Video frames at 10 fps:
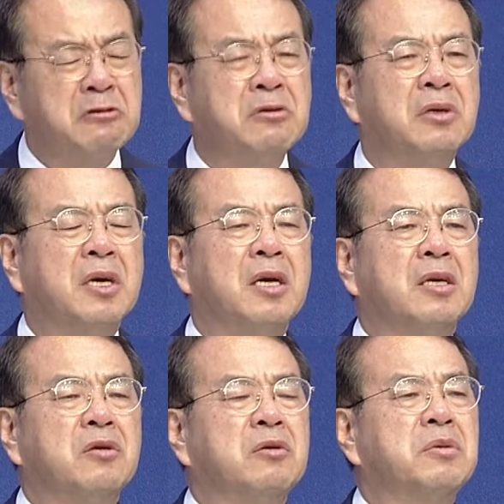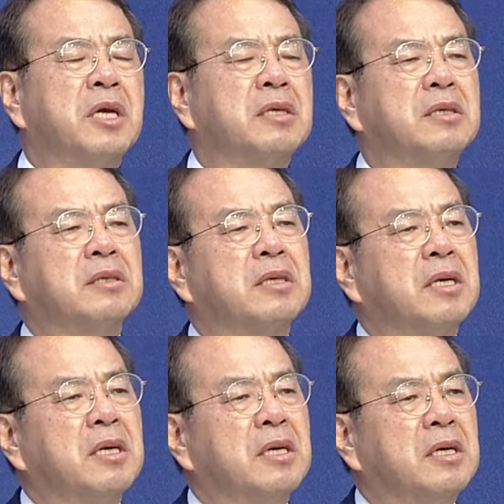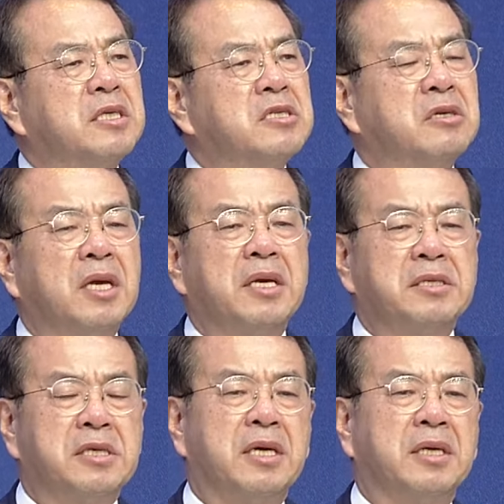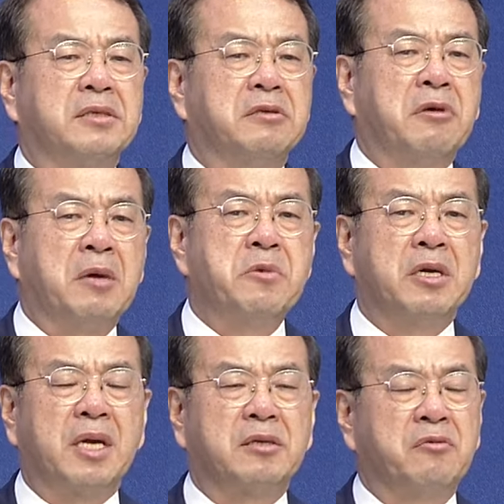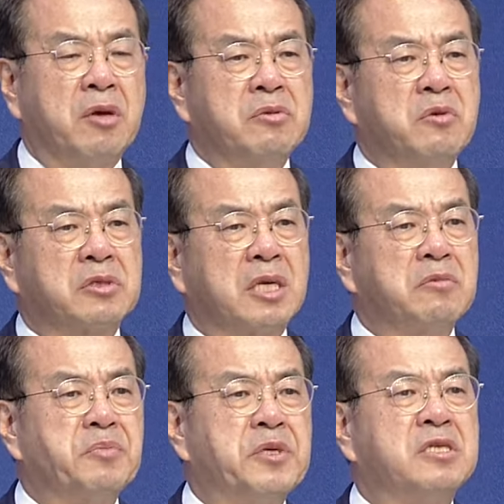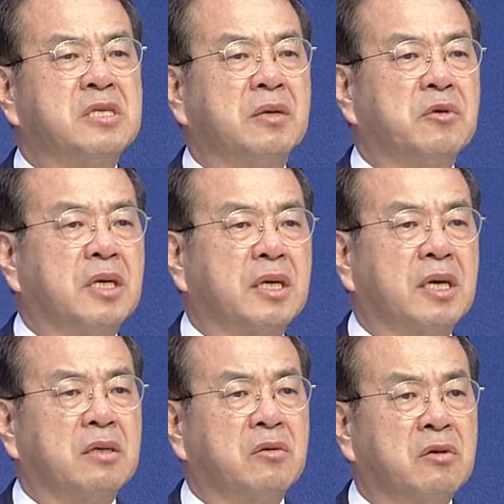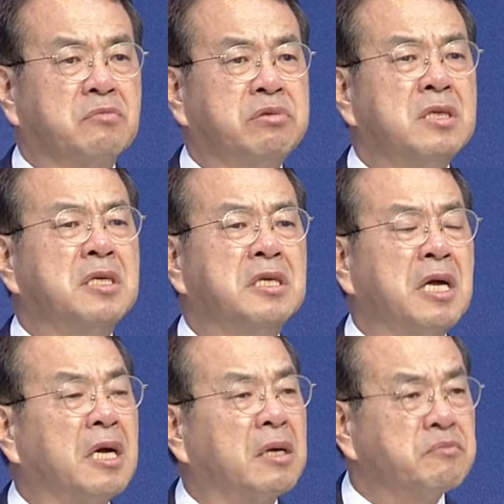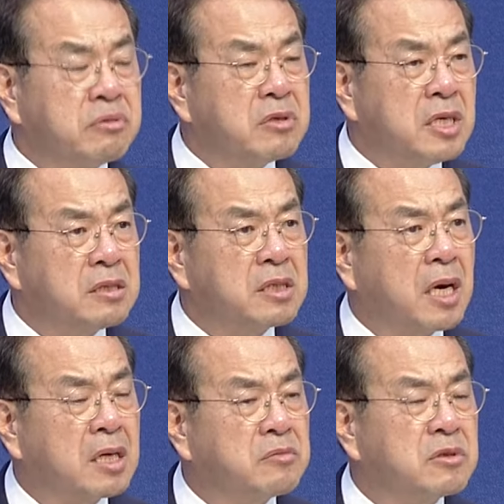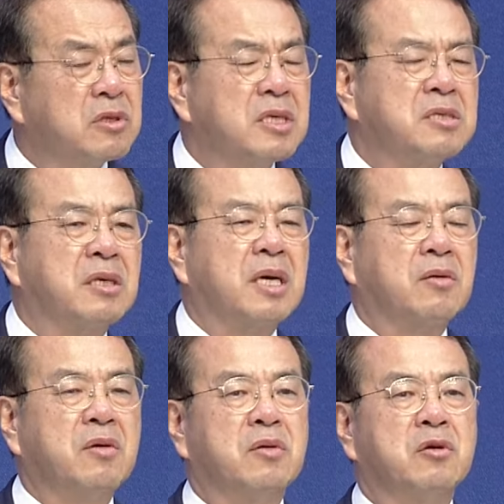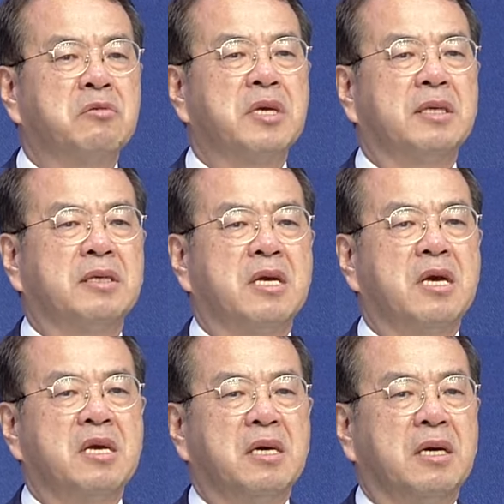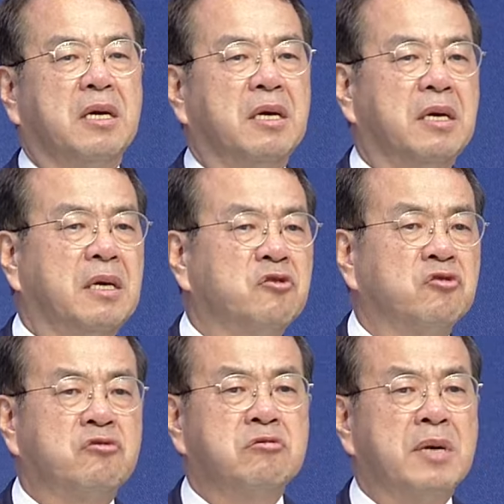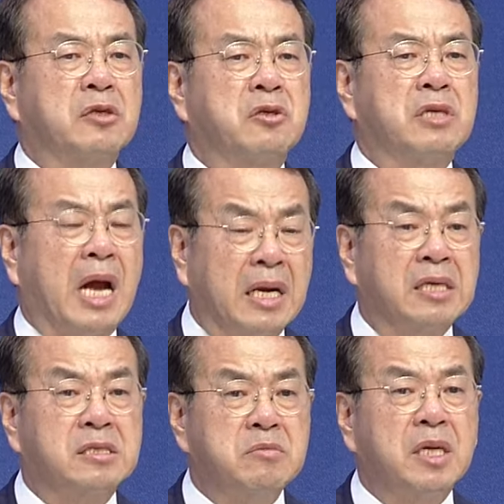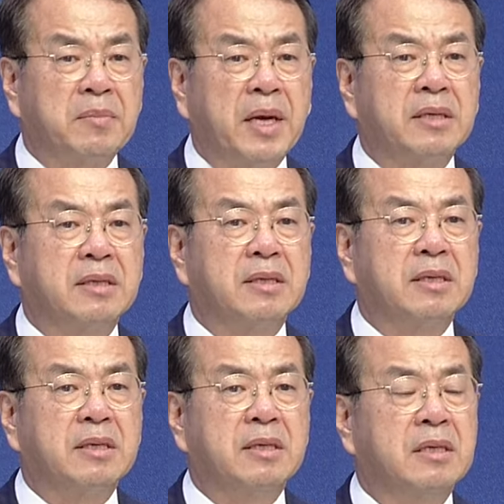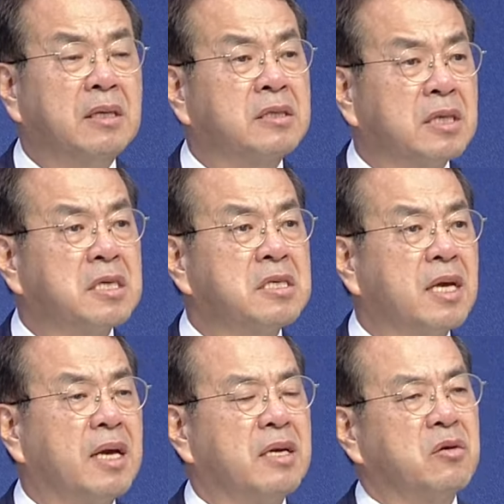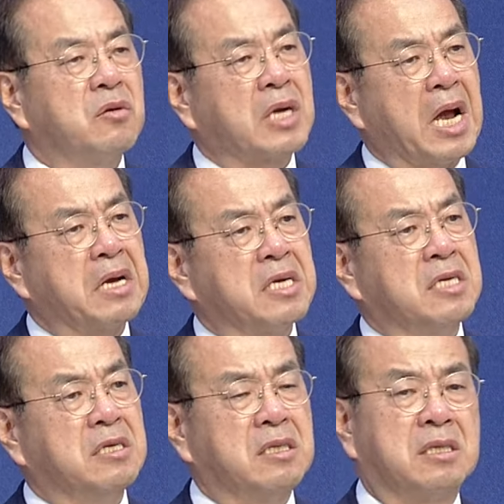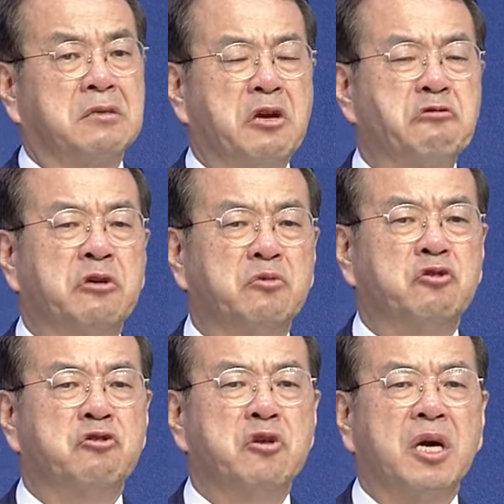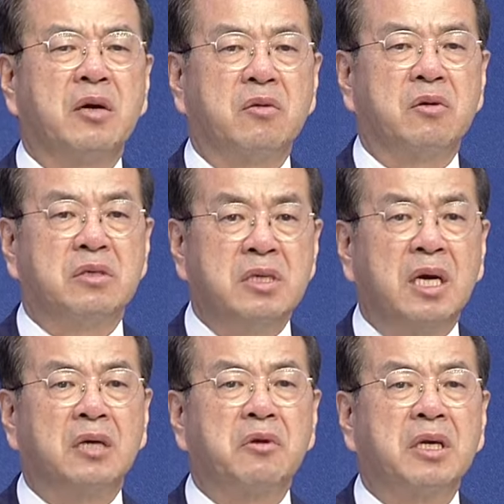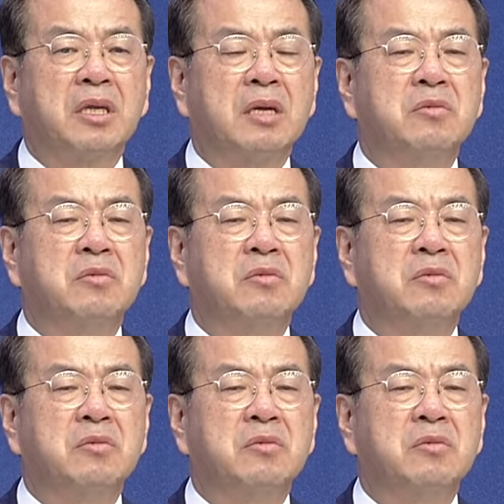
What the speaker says: worldwide. So I'm very thankful. Nationwide, sorry. And also last time, there are those who are disadvantaged because their faces were shown online. So this time we did not have a YouTube